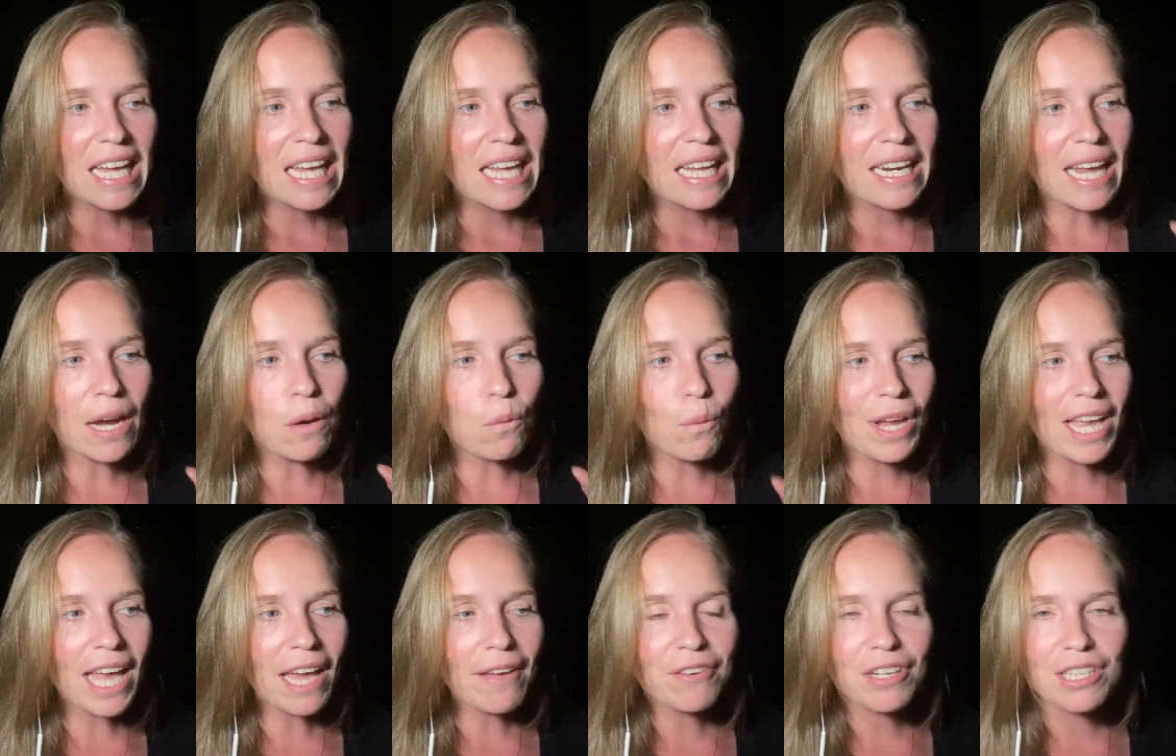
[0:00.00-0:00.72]
Now,
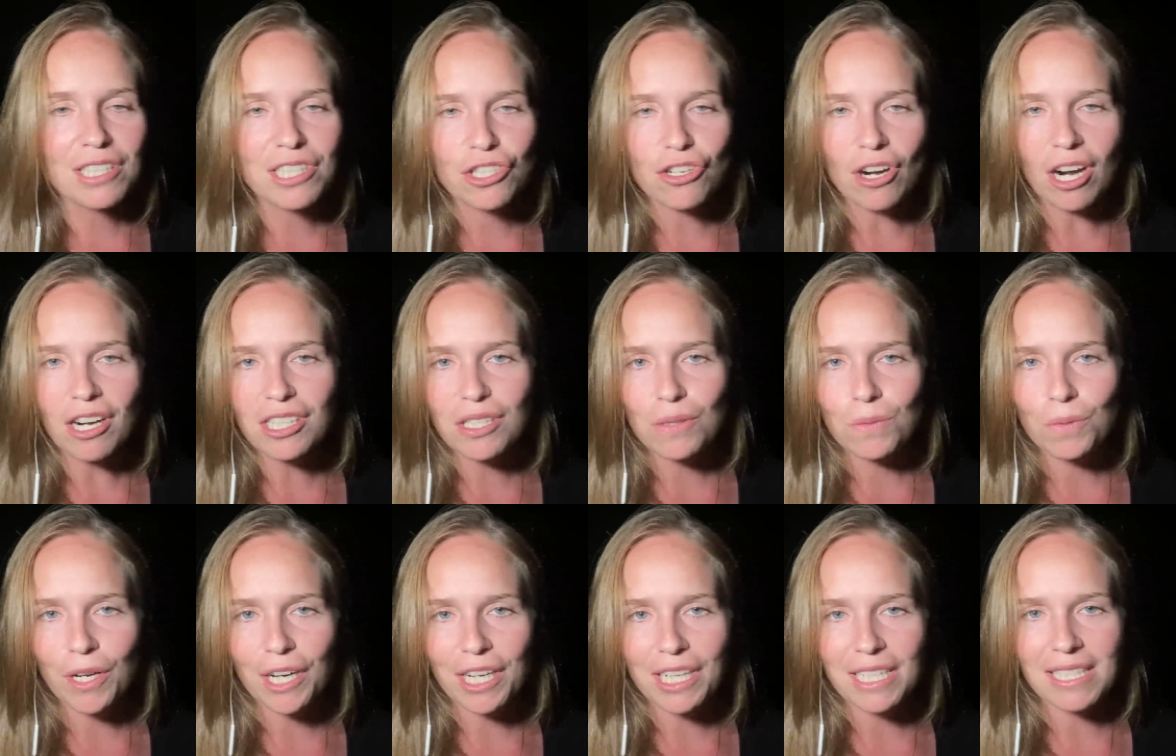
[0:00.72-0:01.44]
we have construction
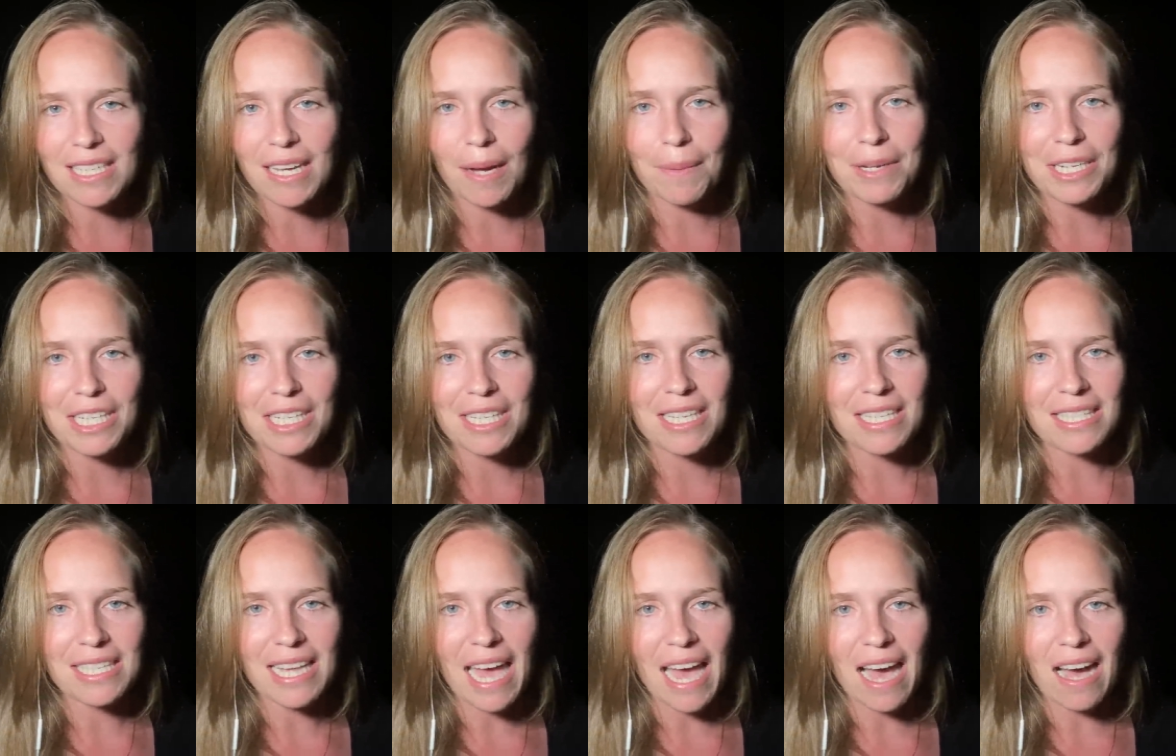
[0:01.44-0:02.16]
workers coming to
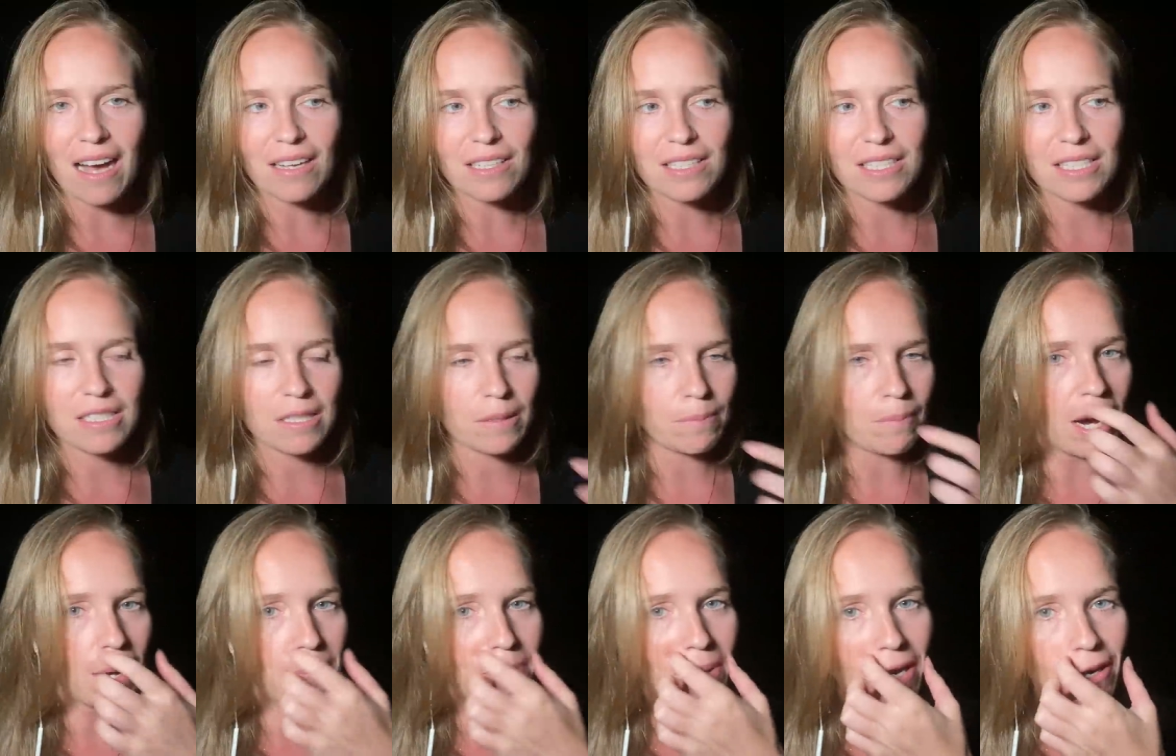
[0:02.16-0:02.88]
this house, to
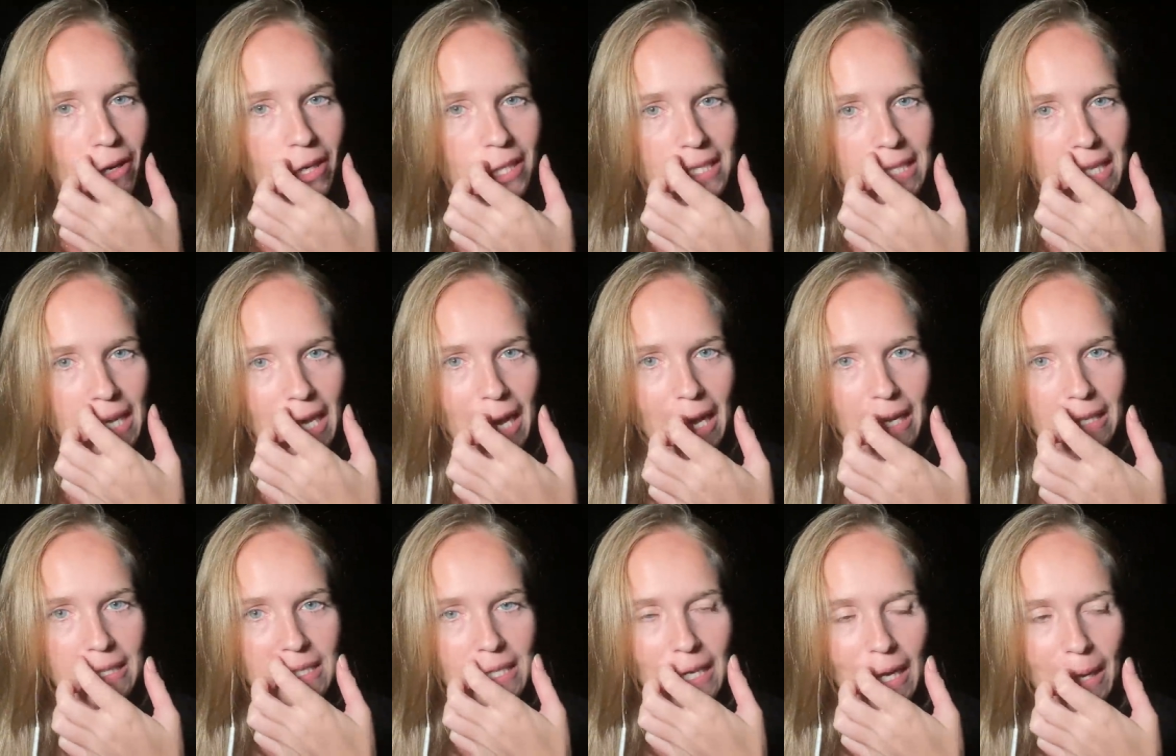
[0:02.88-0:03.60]
my parents'
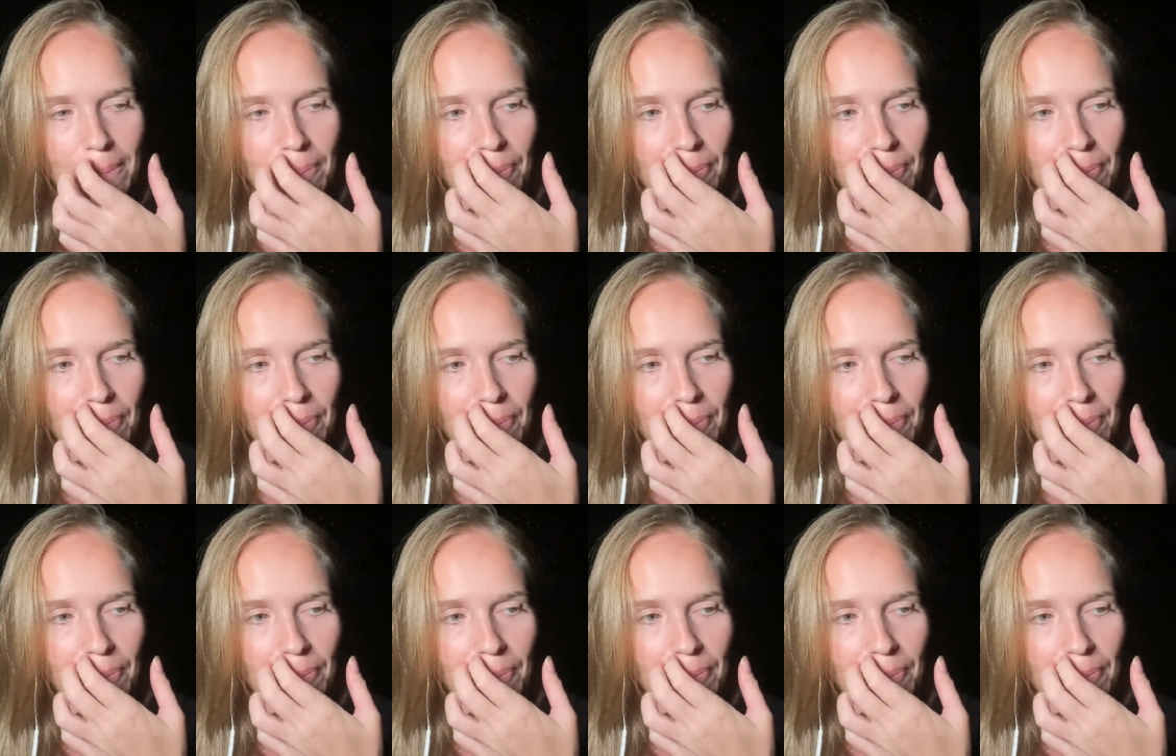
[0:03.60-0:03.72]
house,